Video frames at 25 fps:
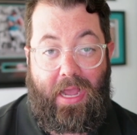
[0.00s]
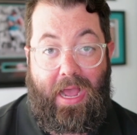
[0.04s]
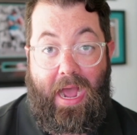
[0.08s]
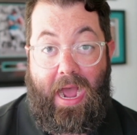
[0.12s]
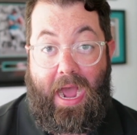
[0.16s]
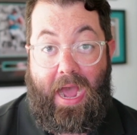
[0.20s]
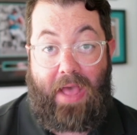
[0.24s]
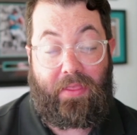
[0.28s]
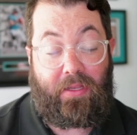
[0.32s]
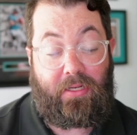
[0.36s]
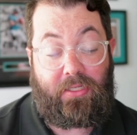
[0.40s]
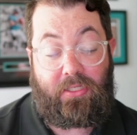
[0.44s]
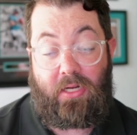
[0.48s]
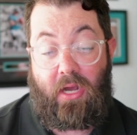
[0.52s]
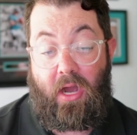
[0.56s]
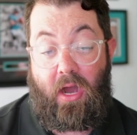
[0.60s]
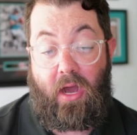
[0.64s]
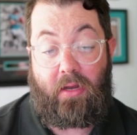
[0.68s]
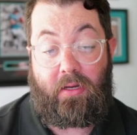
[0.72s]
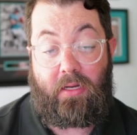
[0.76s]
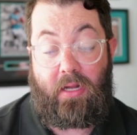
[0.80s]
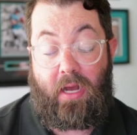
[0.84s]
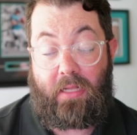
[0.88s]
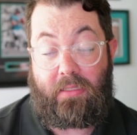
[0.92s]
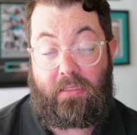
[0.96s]
I think
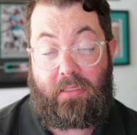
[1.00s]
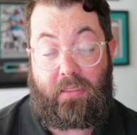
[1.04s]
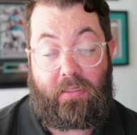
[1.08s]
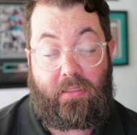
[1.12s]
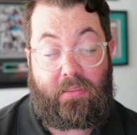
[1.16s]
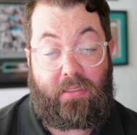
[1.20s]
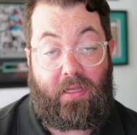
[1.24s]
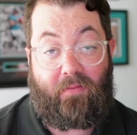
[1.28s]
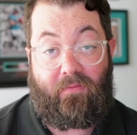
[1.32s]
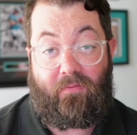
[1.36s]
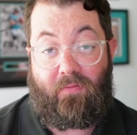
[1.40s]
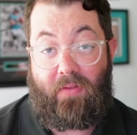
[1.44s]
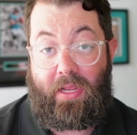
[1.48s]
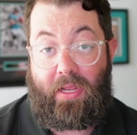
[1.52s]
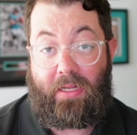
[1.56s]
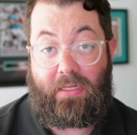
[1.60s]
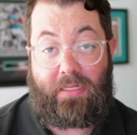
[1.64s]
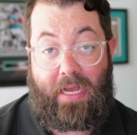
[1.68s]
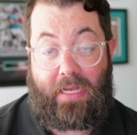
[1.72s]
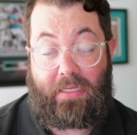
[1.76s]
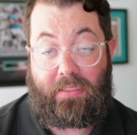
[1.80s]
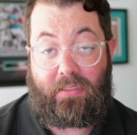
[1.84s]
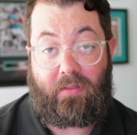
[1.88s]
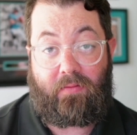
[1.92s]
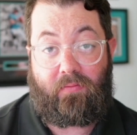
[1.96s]
Jahan Dotson is a
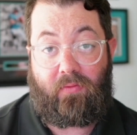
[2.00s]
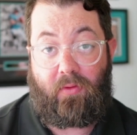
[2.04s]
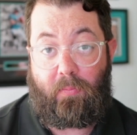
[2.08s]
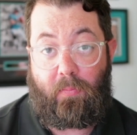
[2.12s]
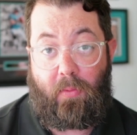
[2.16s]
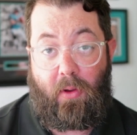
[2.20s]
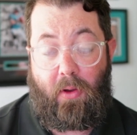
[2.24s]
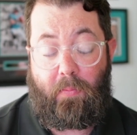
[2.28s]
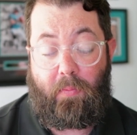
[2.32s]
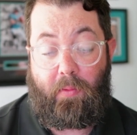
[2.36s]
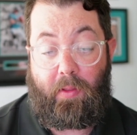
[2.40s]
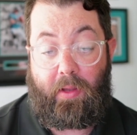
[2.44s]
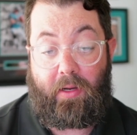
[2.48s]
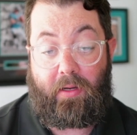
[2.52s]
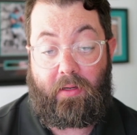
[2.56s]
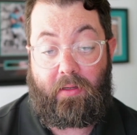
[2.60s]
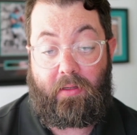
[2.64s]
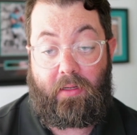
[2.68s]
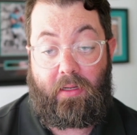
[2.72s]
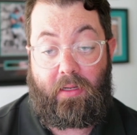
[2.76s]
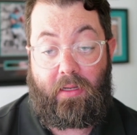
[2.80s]
fantastic football player.